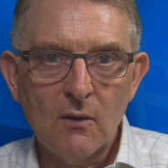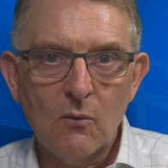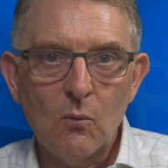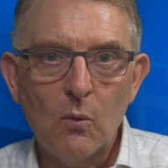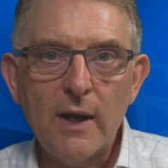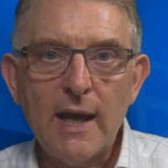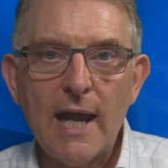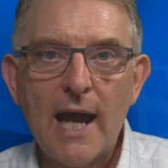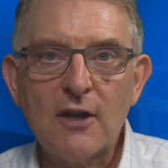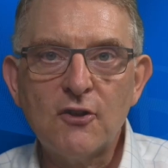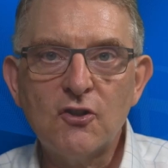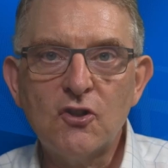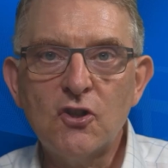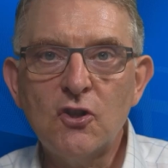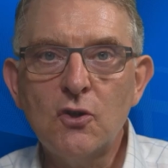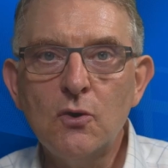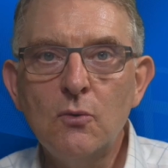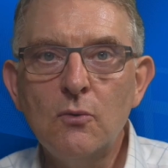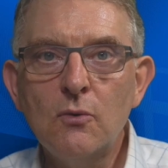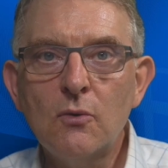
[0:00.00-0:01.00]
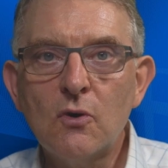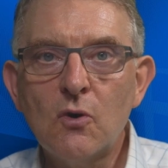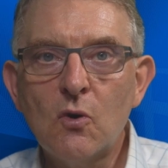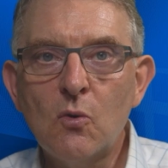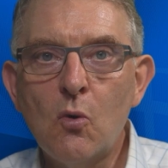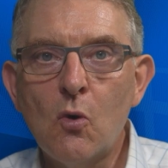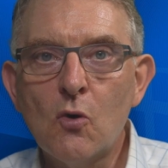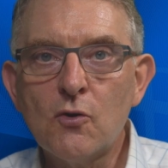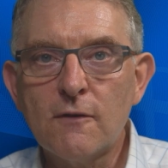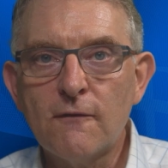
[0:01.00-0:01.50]
we had two
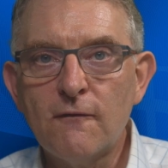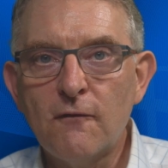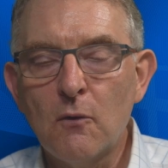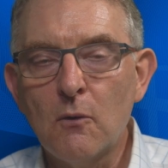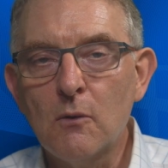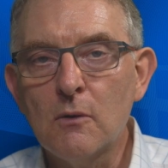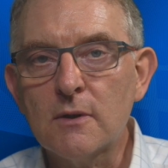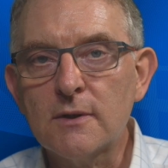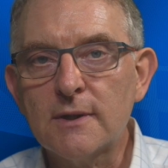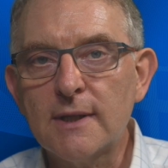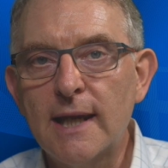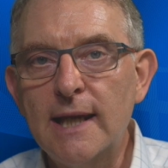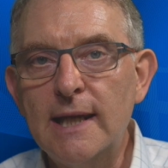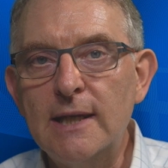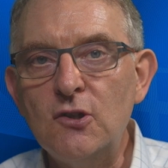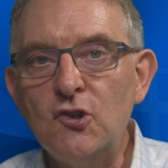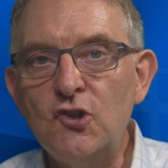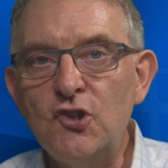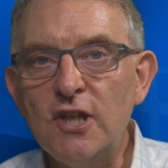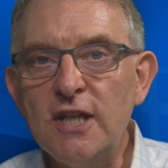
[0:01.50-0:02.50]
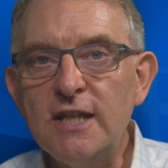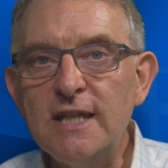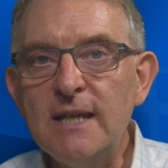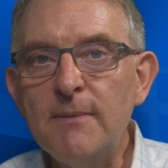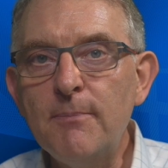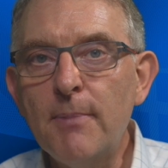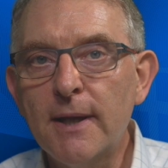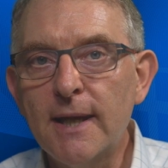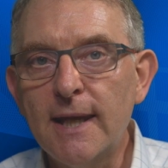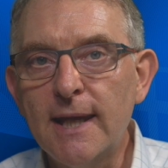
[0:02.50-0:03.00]
quarter falls in
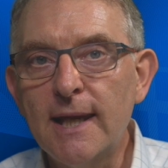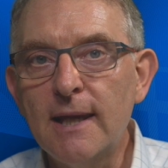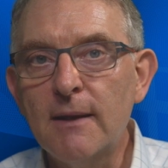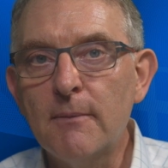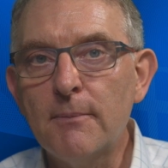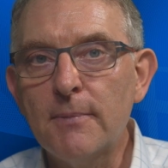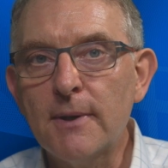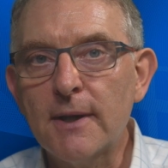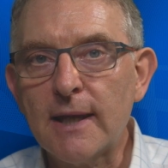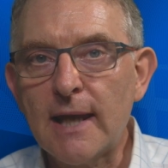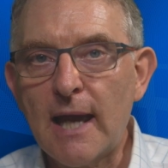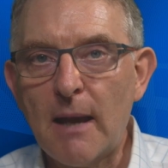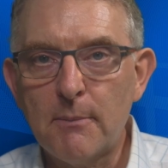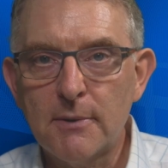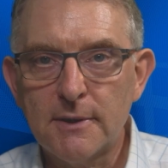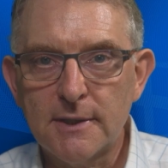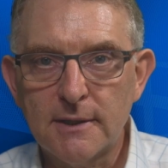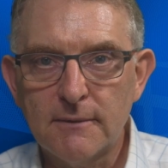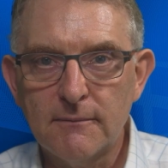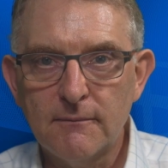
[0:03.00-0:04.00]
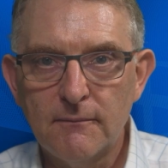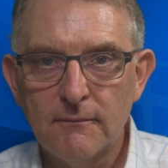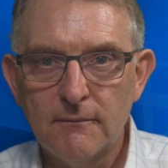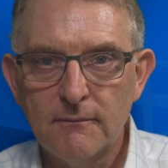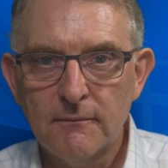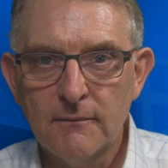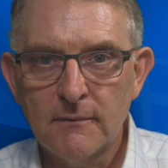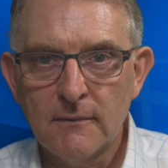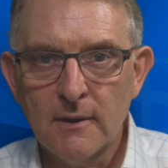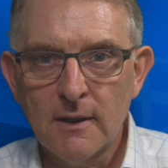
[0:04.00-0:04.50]
GDP per capita.
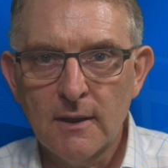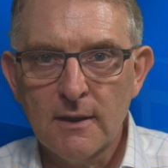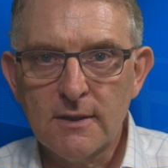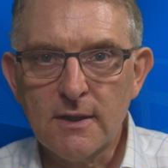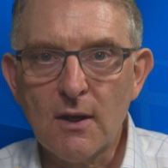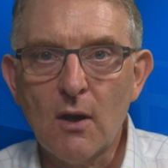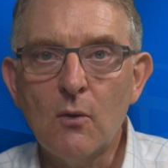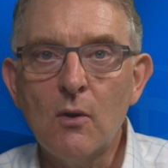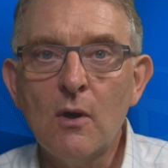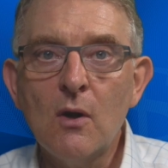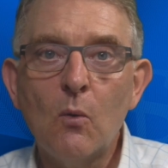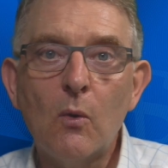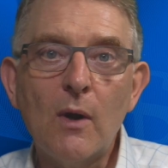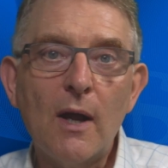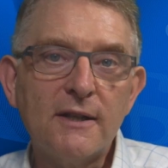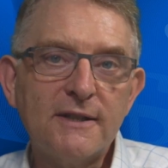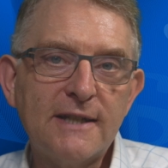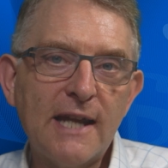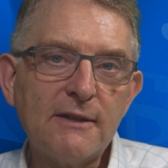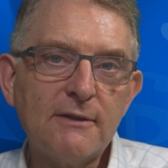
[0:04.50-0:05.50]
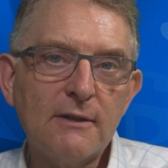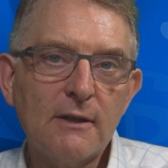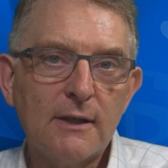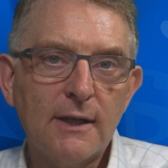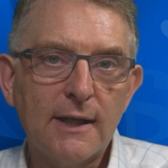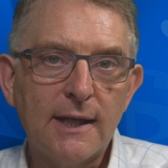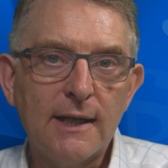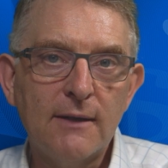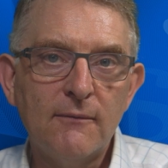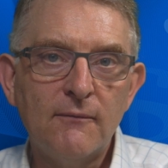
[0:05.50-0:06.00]
So we are
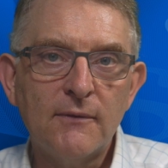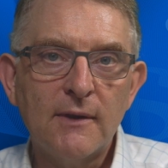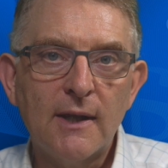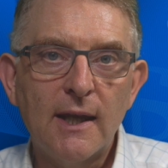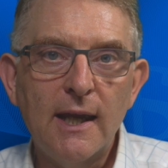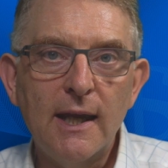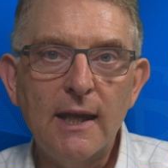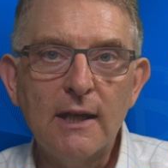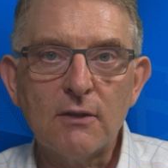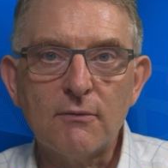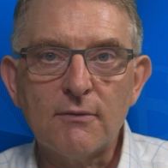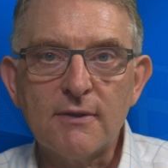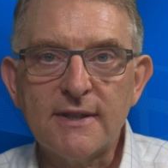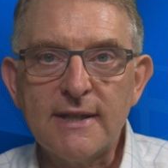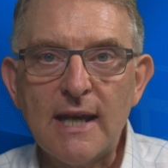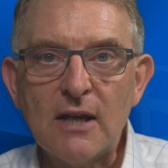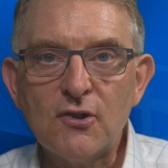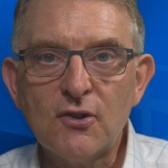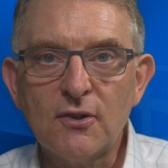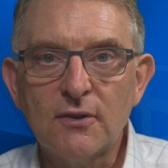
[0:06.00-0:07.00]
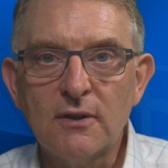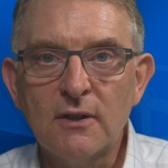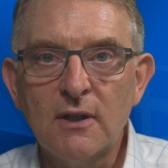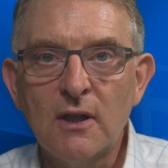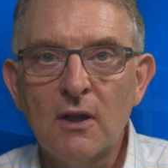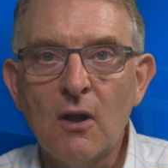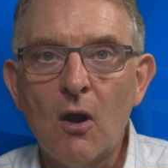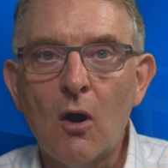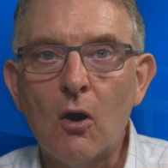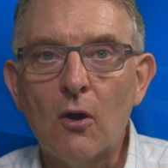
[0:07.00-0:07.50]
technically in a recession
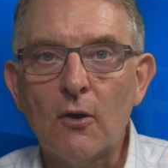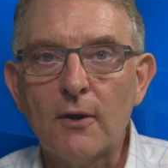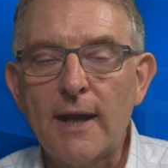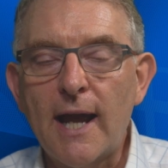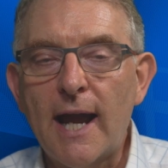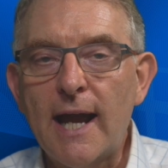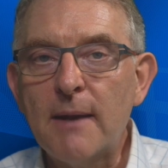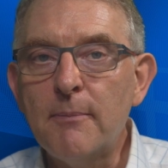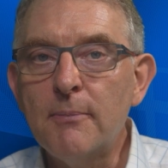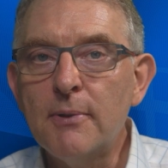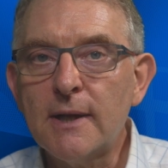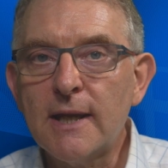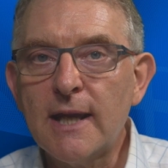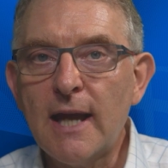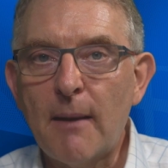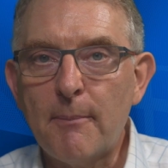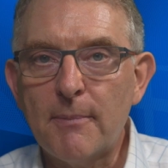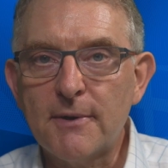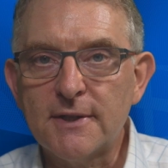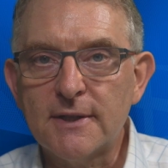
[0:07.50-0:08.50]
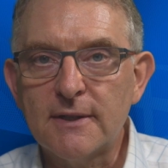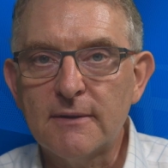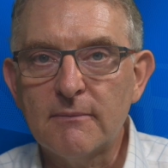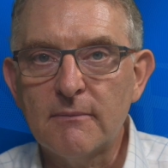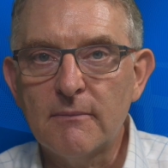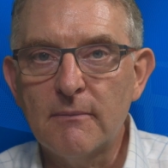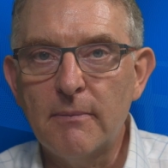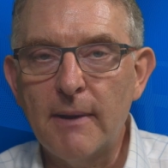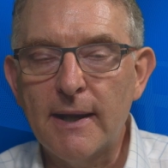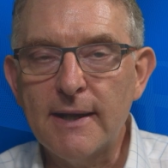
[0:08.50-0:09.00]
on a per capita
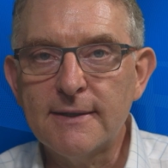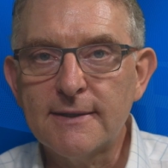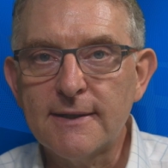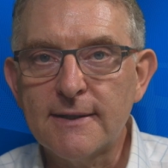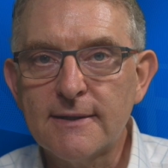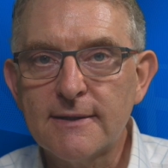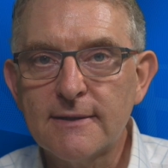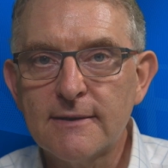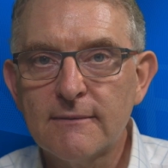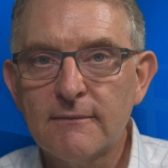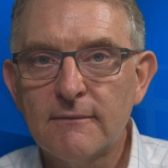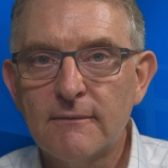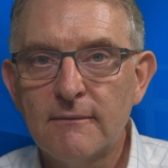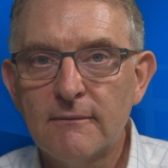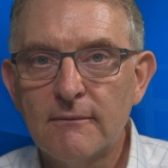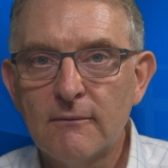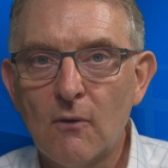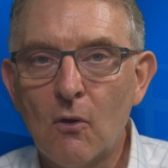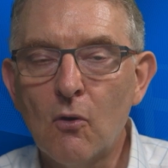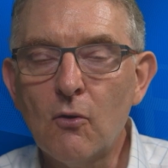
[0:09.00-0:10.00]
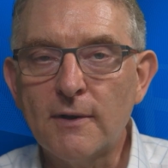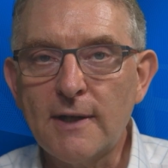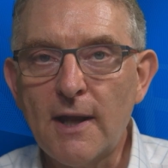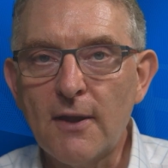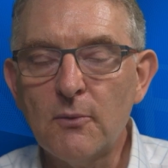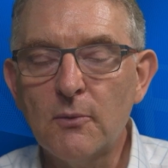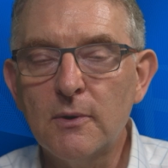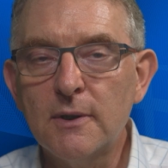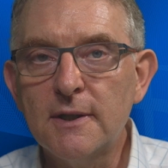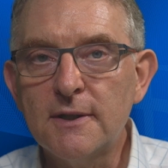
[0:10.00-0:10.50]
basis. Or in
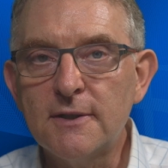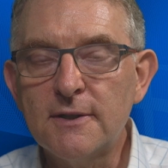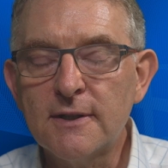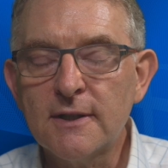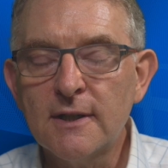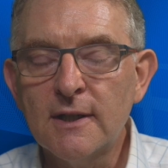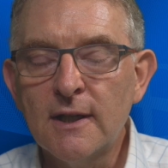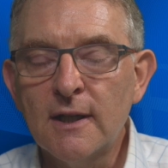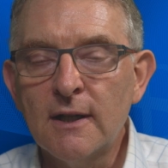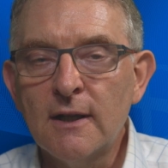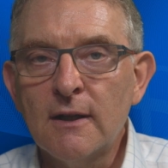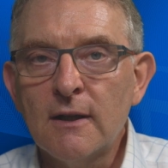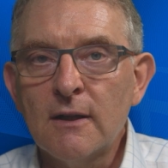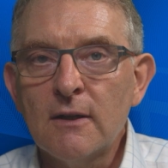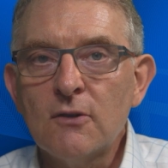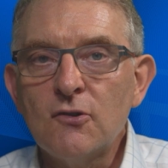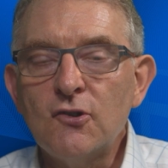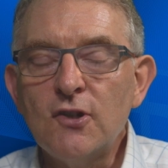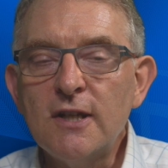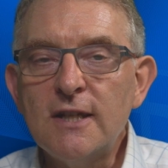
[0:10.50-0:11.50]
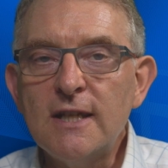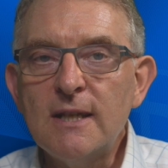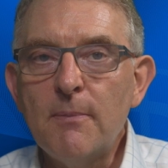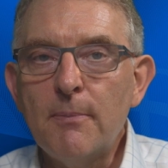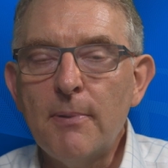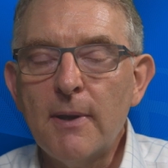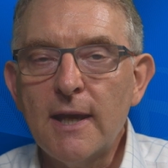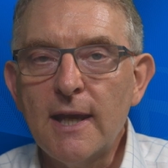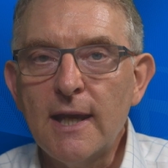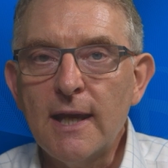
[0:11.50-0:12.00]
other words,
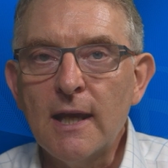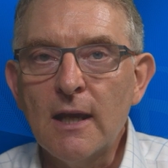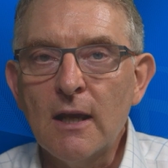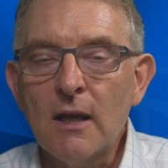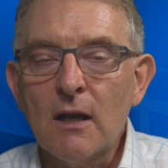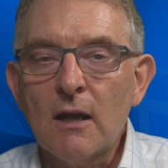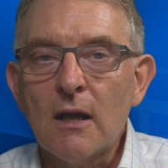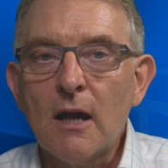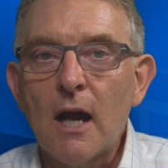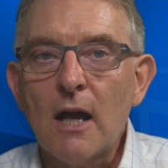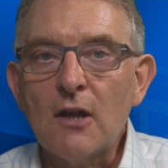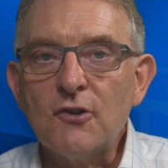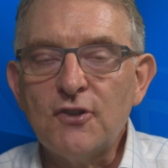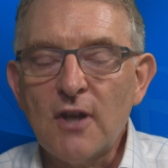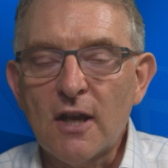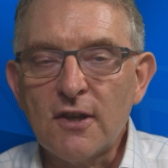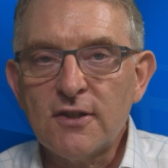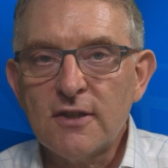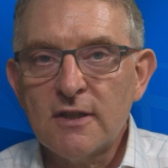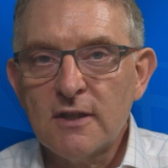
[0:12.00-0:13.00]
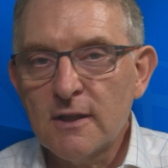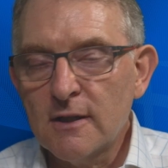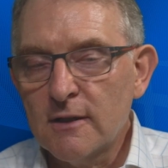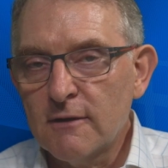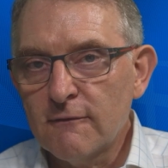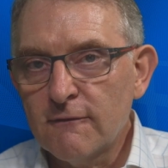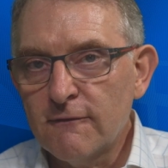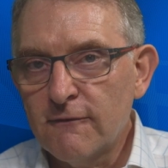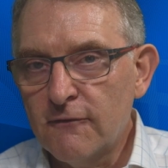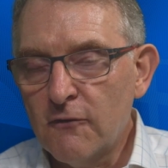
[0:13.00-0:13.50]
GDP
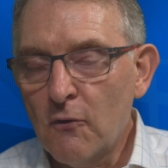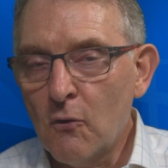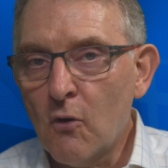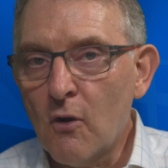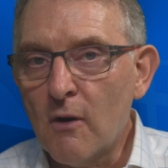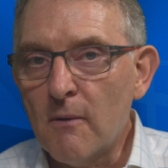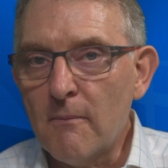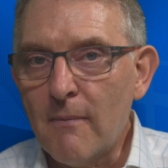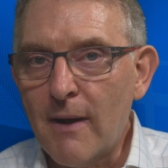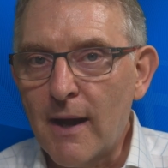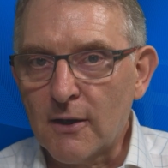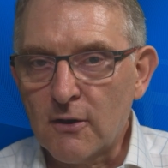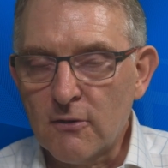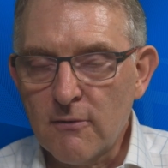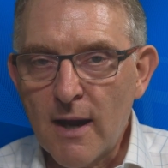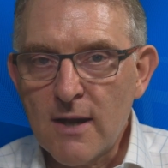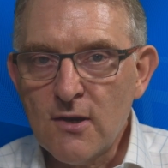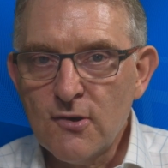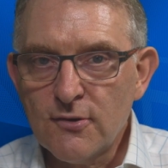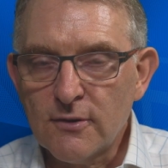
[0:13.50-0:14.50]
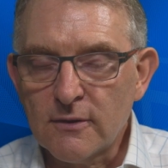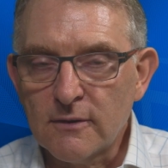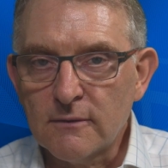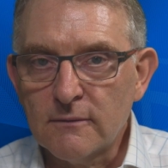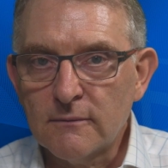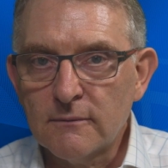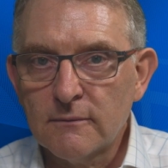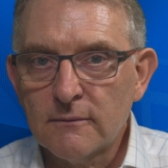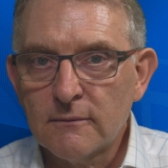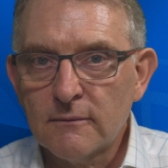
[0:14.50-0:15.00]
adjusted for migration,